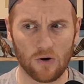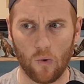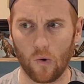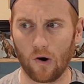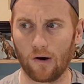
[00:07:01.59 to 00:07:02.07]

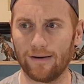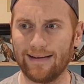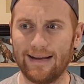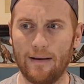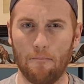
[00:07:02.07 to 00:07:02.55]
or
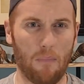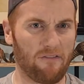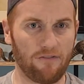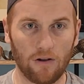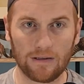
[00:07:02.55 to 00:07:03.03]

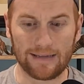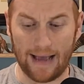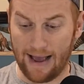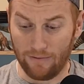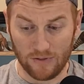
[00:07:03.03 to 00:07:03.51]
muffled.
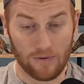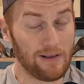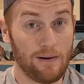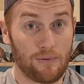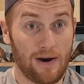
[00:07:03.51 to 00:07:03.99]
I was
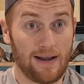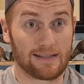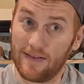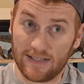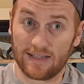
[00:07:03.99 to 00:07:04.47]
really
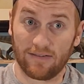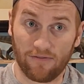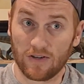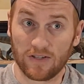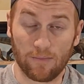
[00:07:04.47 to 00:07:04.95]
impressed. This is a
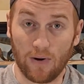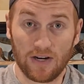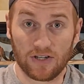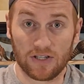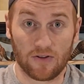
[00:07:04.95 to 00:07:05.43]
first
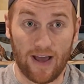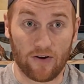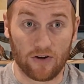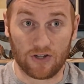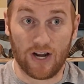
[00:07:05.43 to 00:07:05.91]
impression, so that
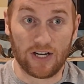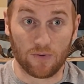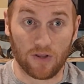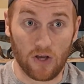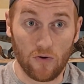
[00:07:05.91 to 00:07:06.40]
could change
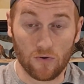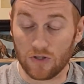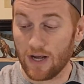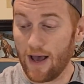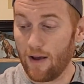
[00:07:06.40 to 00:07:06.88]
with
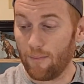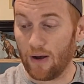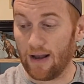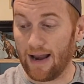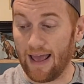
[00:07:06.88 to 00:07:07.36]
use,
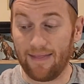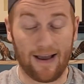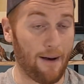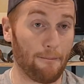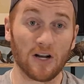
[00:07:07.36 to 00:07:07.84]
but they
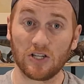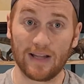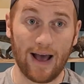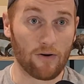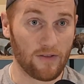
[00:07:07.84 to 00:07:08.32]
got much
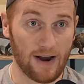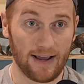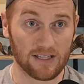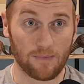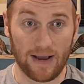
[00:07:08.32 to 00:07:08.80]
louder than I
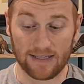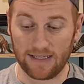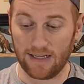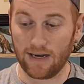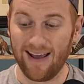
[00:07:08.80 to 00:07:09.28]

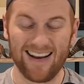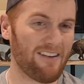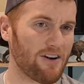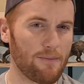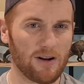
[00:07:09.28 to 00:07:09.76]
expected.
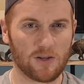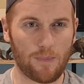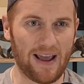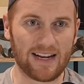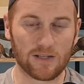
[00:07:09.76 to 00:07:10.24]
Not very much
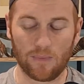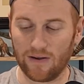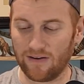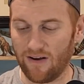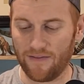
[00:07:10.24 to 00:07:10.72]
bass,
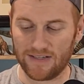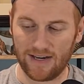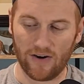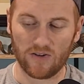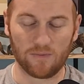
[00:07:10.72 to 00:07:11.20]
but on the
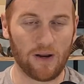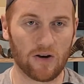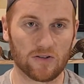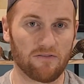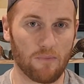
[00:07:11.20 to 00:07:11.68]
stereo
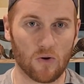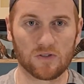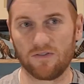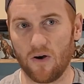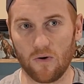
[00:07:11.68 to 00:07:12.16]
speakers of
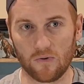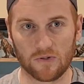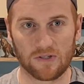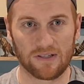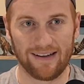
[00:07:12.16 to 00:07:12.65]
most
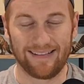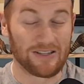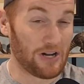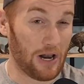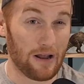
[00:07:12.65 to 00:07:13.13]
phones,
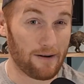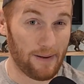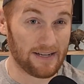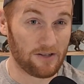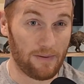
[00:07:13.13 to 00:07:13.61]
there's not a lot of
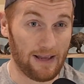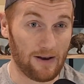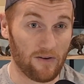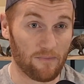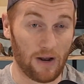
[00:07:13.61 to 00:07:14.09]
bass to begin
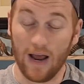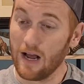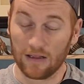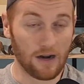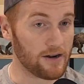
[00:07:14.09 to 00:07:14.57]
with, but
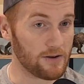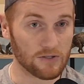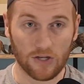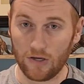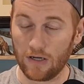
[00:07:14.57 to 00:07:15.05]
clarity
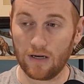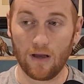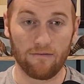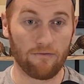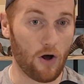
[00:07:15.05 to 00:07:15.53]
was good.
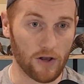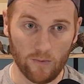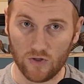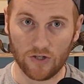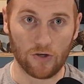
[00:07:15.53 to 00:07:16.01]

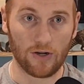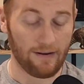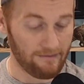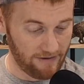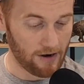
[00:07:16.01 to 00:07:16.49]
Volume was good.
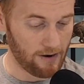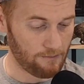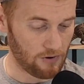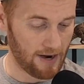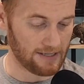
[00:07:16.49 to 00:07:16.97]
Very
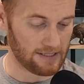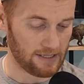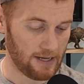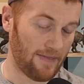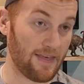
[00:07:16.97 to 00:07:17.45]
impressed.
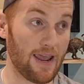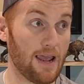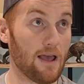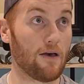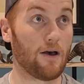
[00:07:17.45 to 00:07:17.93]

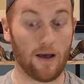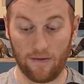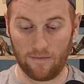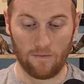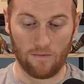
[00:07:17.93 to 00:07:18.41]
The
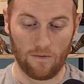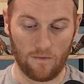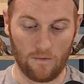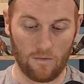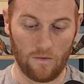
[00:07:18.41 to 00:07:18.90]

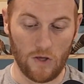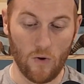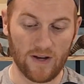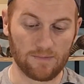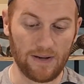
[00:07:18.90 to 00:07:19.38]

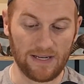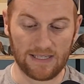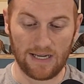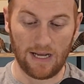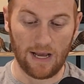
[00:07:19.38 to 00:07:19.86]

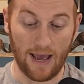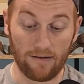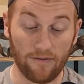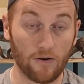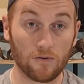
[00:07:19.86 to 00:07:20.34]
USB-C
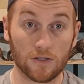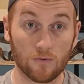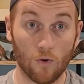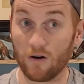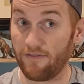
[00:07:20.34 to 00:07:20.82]
headphones
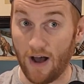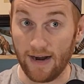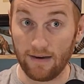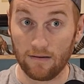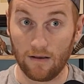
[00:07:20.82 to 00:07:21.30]
work
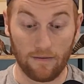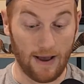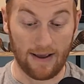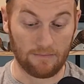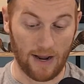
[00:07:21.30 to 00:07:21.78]
fine.
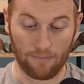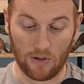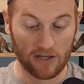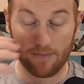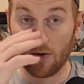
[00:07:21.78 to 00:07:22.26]
I
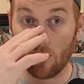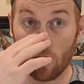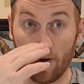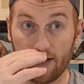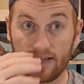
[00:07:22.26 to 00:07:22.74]
plugged them in real
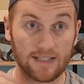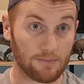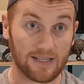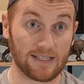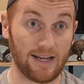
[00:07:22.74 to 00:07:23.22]
quick, did some
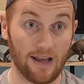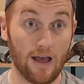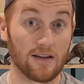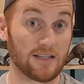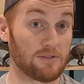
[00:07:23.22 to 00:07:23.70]
listening.
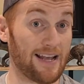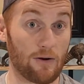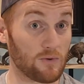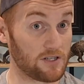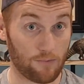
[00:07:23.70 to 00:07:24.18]
Sound
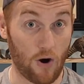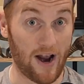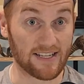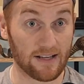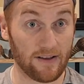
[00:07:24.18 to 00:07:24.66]
was
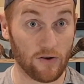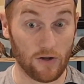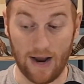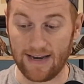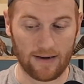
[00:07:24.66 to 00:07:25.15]
surprisingly
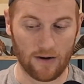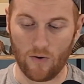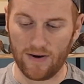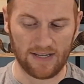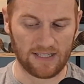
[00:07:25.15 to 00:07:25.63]
good. I didn't go
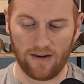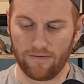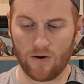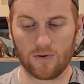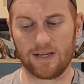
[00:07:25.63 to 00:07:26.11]
in to see if
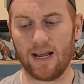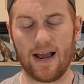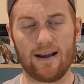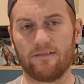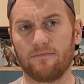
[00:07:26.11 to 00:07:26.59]
there was any
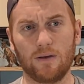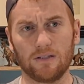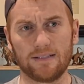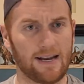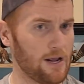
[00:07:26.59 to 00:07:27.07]
kind of
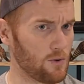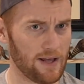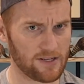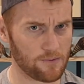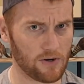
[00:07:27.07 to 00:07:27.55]
built-in
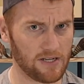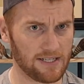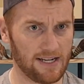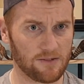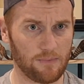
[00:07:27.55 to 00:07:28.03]
equalizer
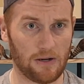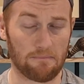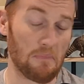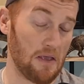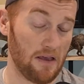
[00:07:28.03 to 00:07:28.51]
presets,
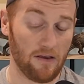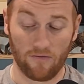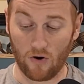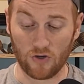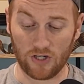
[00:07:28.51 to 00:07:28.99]
but
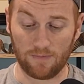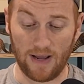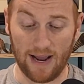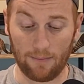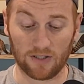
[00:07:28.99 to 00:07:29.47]
for just
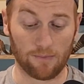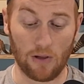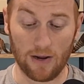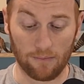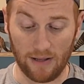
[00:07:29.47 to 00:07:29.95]
being able to
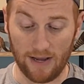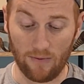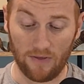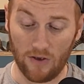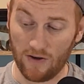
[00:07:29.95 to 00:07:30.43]
plug and play
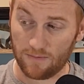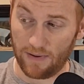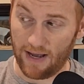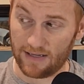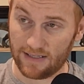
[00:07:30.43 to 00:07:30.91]
with the
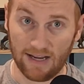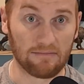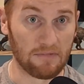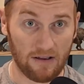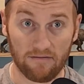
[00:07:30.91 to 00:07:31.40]
USB
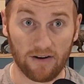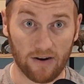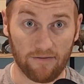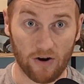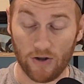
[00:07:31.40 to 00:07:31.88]
headset,
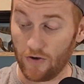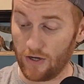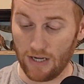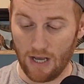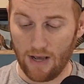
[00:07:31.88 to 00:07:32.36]
very, very
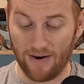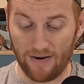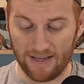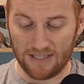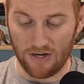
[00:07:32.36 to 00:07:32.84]
good. There
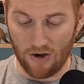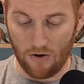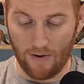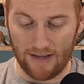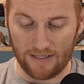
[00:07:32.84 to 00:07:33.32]
is
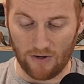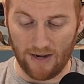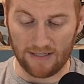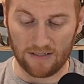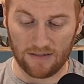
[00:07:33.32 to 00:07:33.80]
no, as you
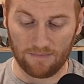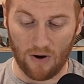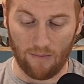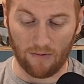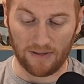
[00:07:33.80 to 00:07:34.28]
guys
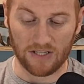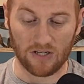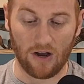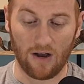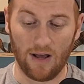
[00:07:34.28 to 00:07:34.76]
probably
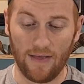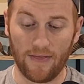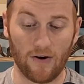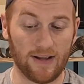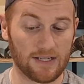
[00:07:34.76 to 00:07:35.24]
saw,
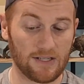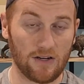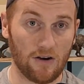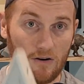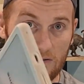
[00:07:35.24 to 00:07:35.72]
there is
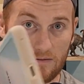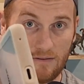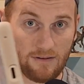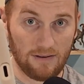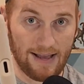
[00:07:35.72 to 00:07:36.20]
no
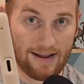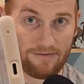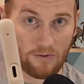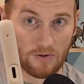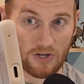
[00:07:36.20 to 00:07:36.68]

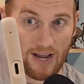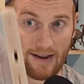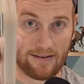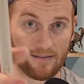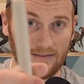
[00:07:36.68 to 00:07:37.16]
headphone
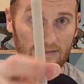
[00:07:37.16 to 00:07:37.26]
jack